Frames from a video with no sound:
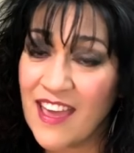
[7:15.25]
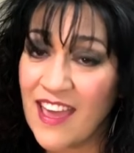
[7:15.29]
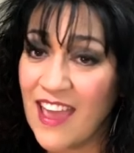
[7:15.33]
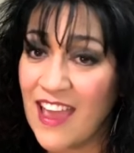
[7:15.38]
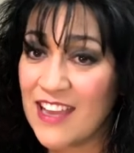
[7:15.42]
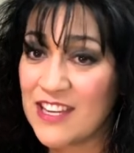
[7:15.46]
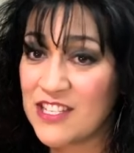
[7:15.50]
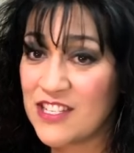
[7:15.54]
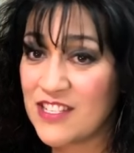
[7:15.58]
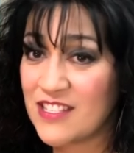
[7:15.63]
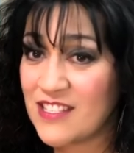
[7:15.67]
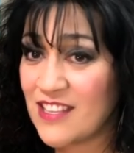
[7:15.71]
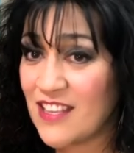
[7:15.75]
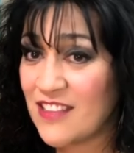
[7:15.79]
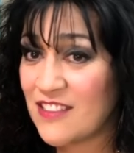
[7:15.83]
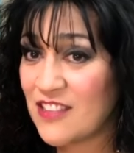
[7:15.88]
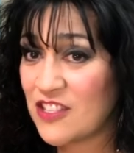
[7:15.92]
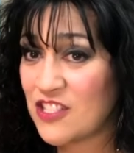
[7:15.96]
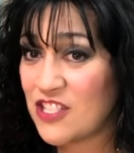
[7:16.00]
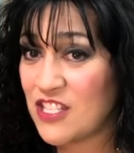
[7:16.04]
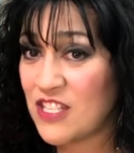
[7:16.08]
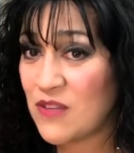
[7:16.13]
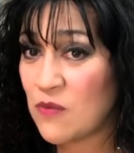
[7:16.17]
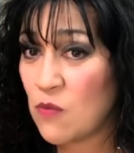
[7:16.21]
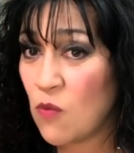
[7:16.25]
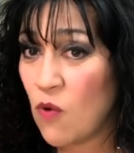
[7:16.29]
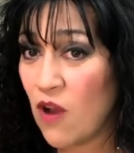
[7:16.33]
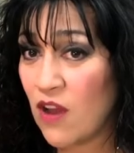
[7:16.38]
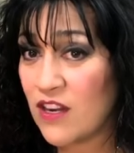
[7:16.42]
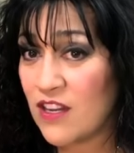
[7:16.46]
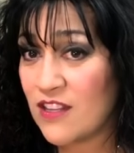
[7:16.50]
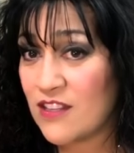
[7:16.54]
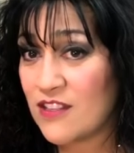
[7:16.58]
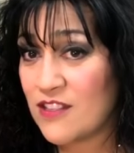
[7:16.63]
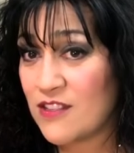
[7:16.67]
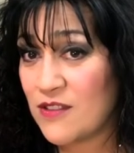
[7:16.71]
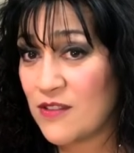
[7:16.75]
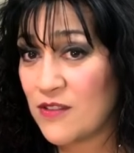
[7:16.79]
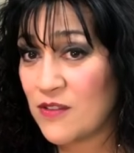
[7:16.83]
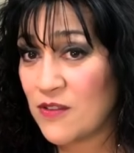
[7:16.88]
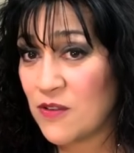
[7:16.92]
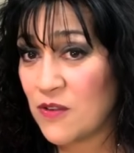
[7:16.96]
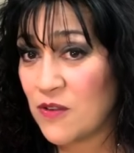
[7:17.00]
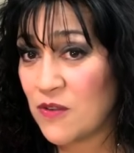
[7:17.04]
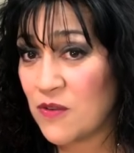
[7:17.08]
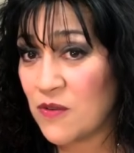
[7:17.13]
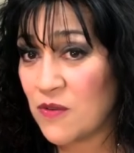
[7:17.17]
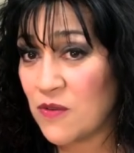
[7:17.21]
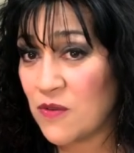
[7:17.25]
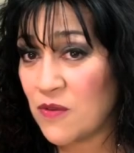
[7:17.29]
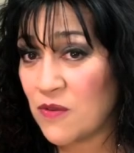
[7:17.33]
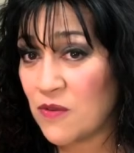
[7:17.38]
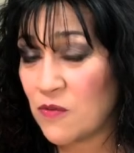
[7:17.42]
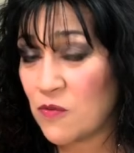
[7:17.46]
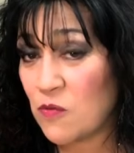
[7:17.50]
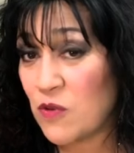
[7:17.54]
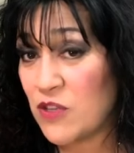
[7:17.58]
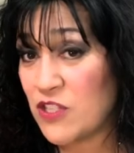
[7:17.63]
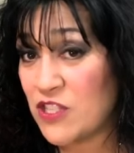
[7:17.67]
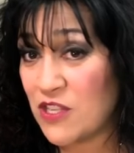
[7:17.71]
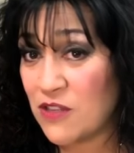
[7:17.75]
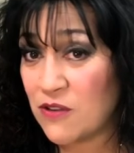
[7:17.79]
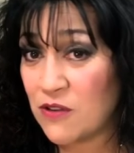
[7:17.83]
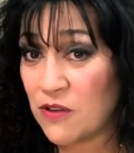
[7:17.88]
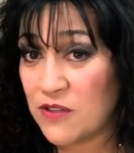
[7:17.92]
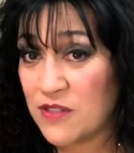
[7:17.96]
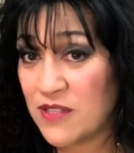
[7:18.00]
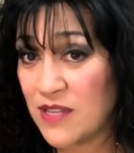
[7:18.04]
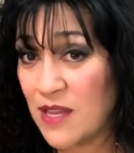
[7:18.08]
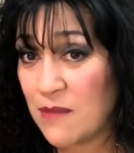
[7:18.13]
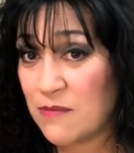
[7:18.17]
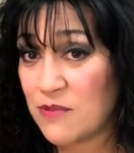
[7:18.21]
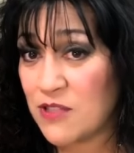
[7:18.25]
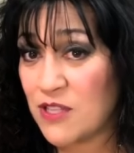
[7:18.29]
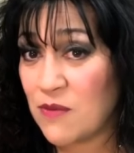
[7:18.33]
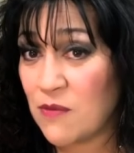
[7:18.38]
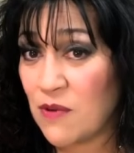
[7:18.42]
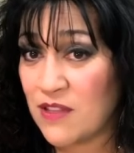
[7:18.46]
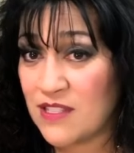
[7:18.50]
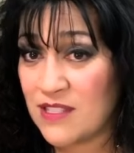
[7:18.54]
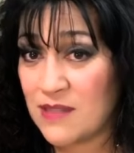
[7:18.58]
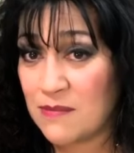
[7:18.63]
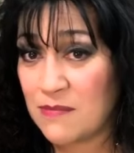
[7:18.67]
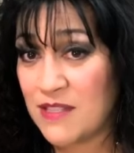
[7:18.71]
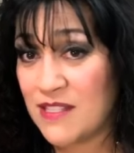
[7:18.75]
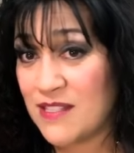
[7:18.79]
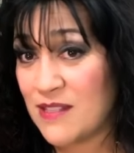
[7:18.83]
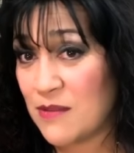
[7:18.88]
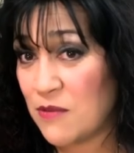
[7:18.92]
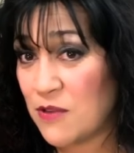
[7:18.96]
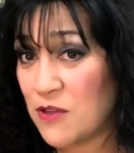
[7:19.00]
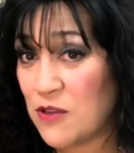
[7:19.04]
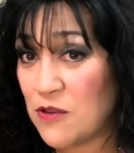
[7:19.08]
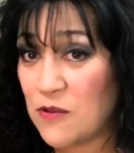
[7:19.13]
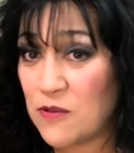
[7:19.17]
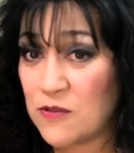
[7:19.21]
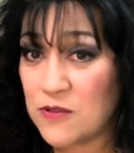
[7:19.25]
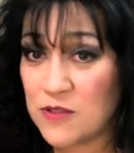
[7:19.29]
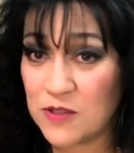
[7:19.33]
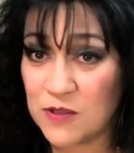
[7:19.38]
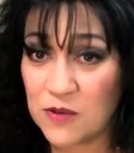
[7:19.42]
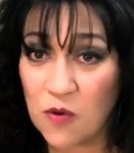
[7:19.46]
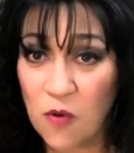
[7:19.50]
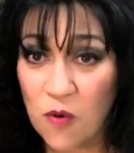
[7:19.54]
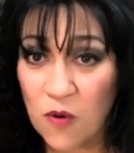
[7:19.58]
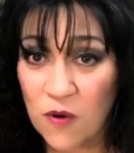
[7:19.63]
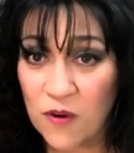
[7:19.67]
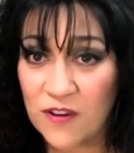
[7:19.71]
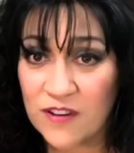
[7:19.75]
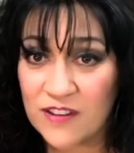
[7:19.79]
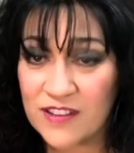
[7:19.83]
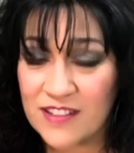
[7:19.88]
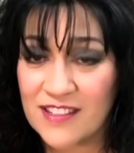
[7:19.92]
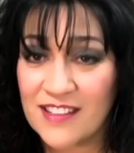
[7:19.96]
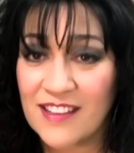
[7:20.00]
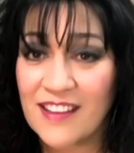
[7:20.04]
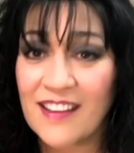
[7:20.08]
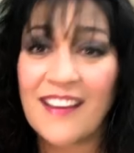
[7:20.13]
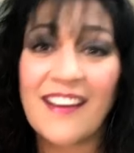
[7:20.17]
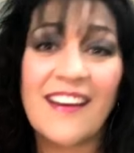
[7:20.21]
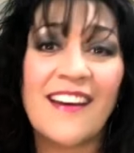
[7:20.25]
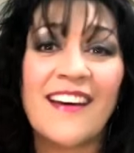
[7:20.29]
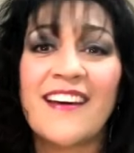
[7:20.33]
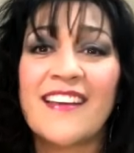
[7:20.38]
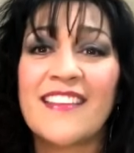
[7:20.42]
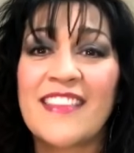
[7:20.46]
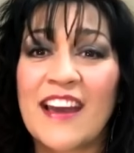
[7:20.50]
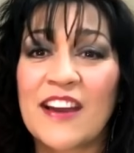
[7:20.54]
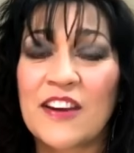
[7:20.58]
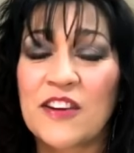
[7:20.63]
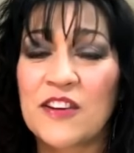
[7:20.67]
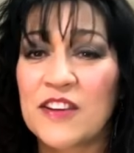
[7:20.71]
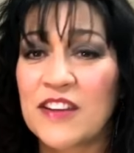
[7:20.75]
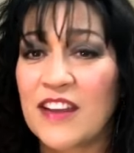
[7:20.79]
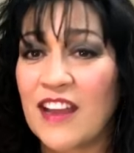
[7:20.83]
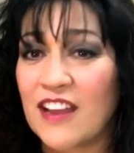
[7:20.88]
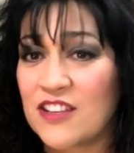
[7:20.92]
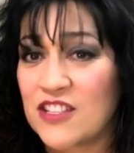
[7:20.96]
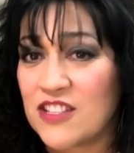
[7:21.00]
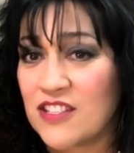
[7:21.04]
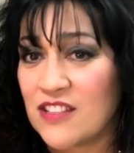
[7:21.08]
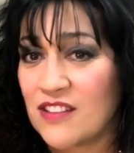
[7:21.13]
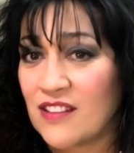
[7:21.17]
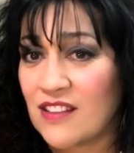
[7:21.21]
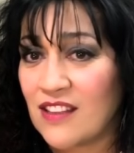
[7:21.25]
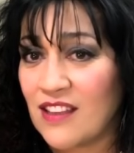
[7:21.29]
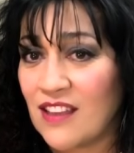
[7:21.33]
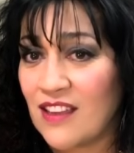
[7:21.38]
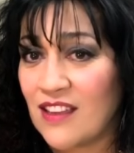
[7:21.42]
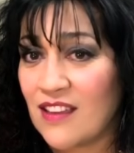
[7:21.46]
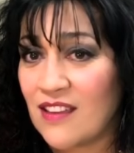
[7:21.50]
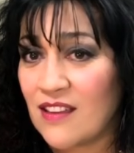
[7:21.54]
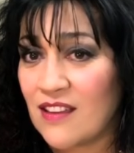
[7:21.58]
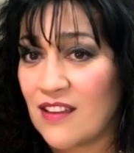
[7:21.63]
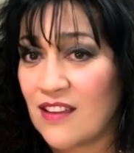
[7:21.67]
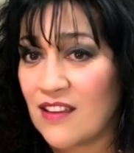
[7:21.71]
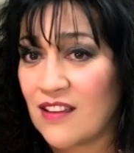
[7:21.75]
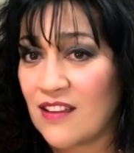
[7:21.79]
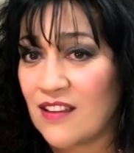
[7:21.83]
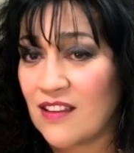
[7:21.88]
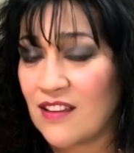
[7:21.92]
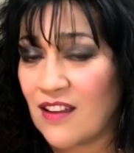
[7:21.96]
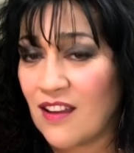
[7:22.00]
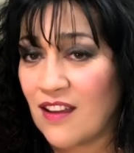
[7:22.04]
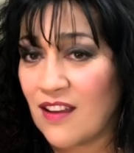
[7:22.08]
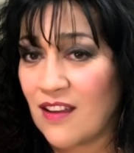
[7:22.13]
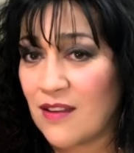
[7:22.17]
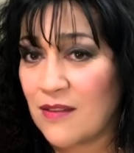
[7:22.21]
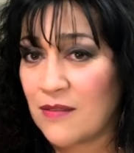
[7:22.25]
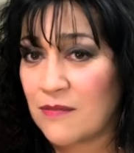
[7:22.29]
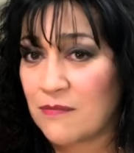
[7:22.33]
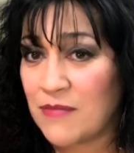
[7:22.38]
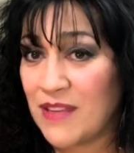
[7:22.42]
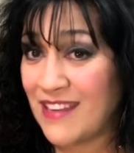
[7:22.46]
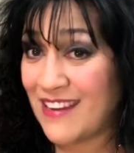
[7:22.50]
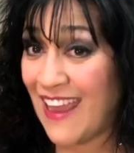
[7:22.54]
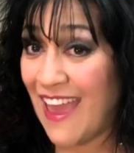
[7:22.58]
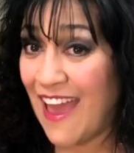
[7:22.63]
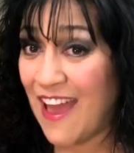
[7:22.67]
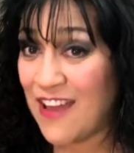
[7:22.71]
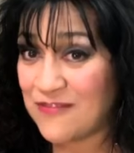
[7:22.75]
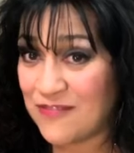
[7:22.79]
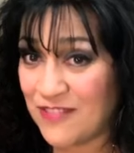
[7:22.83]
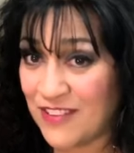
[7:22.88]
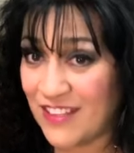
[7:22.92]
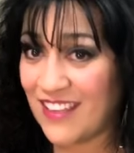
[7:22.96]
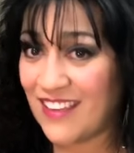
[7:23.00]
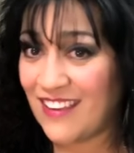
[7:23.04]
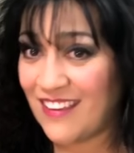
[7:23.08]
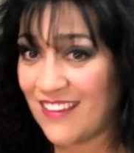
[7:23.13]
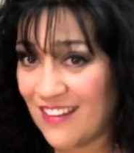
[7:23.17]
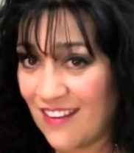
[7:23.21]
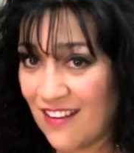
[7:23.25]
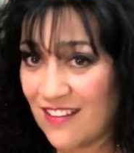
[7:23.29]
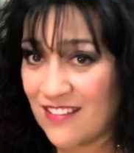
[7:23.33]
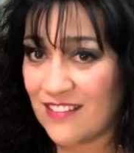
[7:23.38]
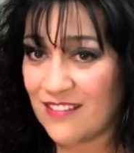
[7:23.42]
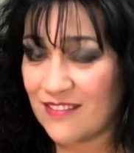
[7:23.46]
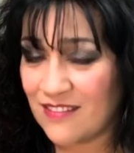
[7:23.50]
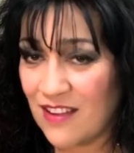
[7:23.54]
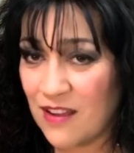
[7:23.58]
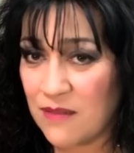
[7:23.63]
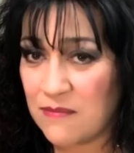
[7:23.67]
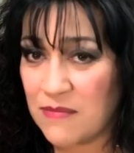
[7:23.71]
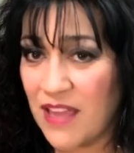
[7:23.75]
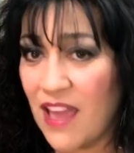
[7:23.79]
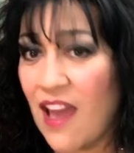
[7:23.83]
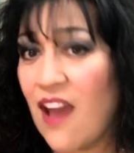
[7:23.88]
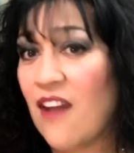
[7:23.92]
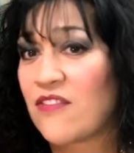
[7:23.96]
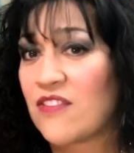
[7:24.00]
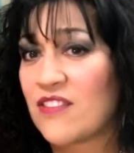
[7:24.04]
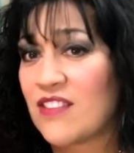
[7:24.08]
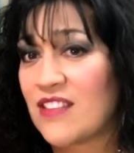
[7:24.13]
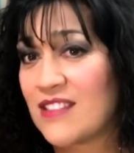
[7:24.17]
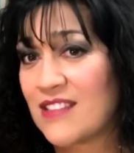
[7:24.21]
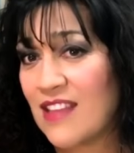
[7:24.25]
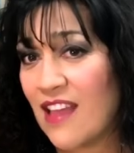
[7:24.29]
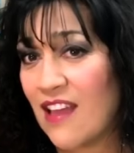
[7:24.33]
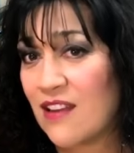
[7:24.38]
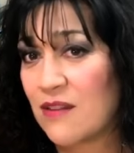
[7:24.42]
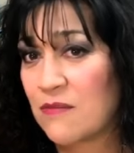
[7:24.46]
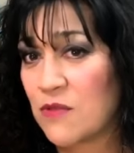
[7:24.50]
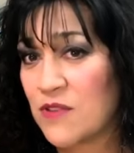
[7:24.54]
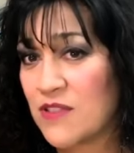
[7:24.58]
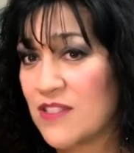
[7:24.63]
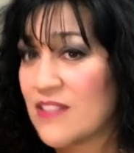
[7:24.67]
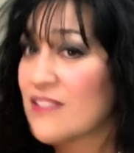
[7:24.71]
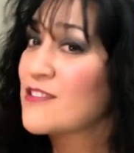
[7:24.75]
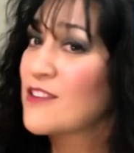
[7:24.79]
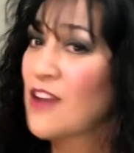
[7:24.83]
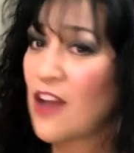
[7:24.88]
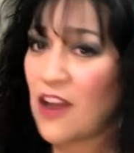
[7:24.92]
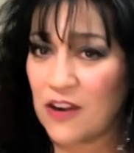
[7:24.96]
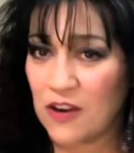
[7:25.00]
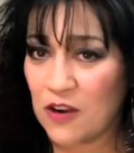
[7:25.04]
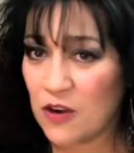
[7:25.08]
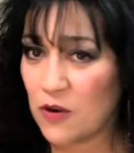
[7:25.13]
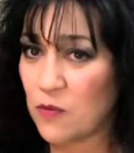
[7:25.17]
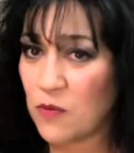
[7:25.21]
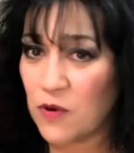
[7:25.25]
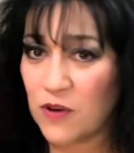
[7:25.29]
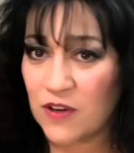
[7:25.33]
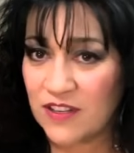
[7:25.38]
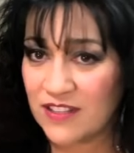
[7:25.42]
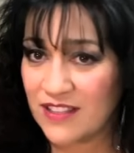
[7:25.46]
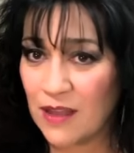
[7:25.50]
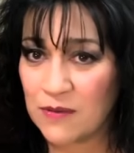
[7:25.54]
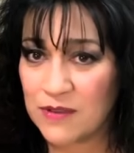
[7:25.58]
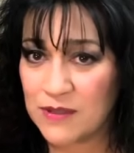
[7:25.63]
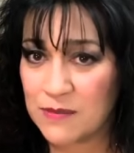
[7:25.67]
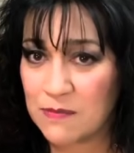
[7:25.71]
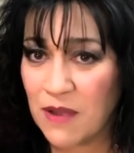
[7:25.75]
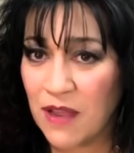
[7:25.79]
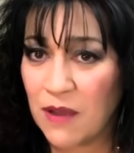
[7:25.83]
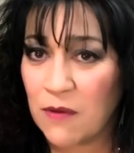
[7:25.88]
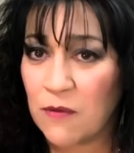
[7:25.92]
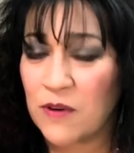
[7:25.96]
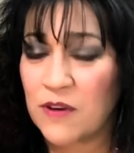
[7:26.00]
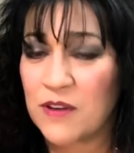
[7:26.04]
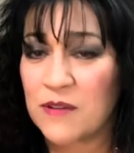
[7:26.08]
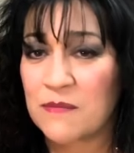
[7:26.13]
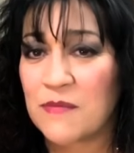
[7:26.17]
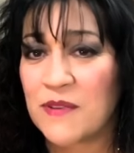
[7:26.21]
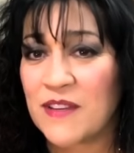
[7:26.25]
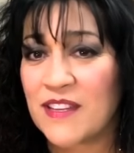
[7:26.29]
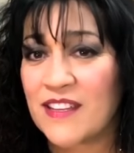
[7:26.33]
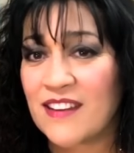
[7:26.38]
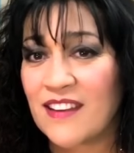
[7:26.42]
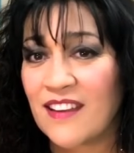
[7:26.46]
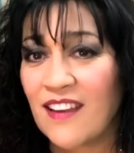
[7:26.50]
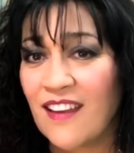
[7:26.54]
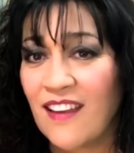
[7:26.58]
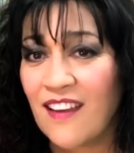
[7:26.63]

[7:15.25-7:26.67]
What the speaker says: And she said that she wanted to, when she grows up, she wants to be someone who goes to court that could actually be an advocate on behalf of these animals. Not her word, that was my word. But